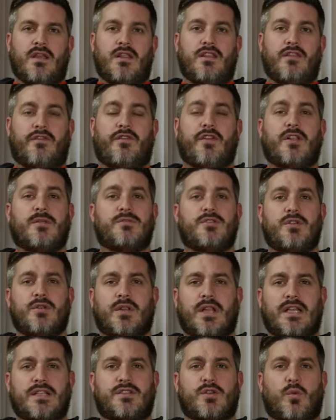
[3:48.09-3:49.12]
The Philips Hue
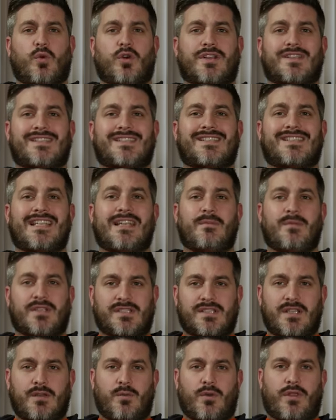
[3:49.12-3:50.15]
lights work
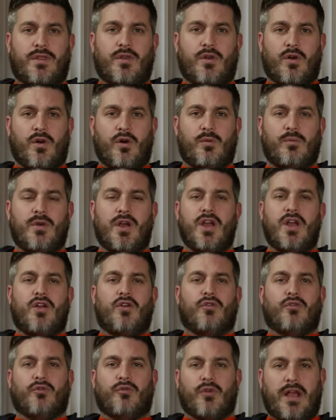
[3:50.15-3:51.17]
seamlessly with the Home
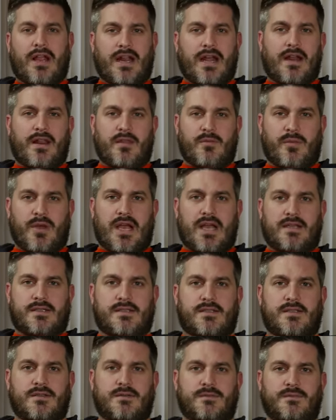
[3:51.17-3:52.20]
right out of the
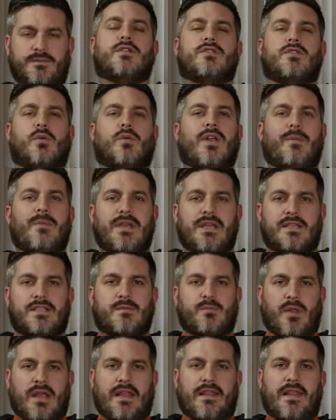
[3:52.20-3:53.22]
box. So let me
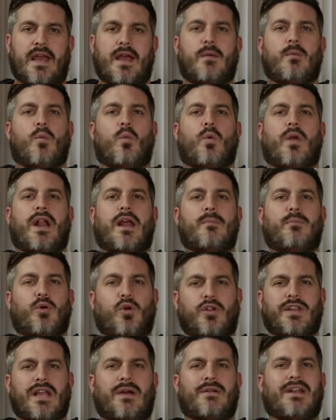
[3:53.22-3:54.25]
explain that. When I
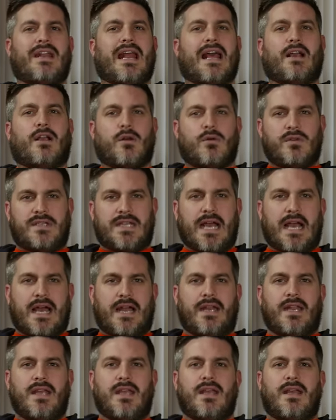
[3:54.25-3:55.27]
pulled out an Echo
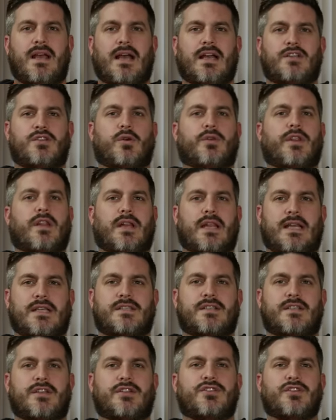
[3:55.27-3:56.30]
Dot, I told
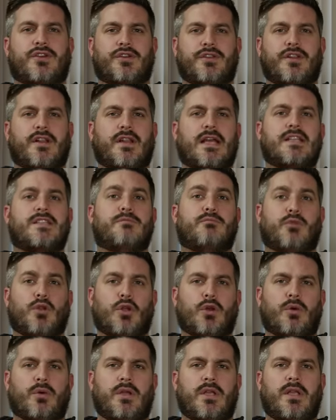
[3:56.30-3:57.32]
Alexa to turn the lights
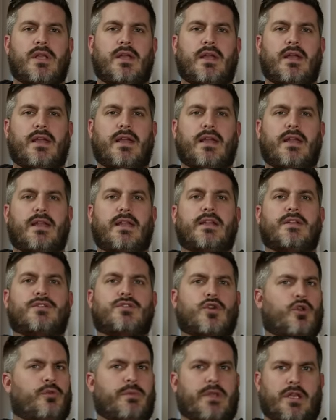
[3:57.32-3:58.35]
blue, and it
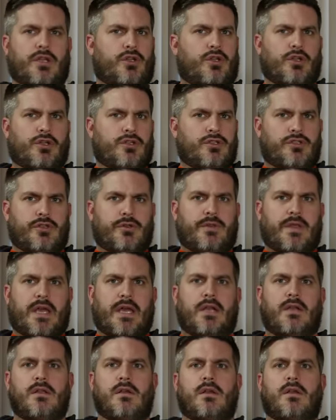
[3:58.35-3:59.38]
told me it couldn't do
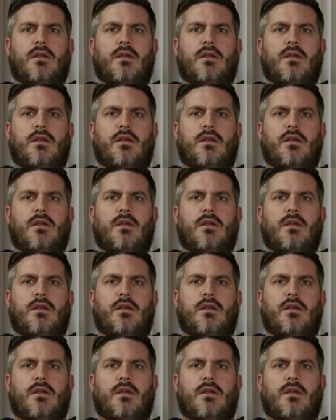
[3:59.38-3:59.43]
that.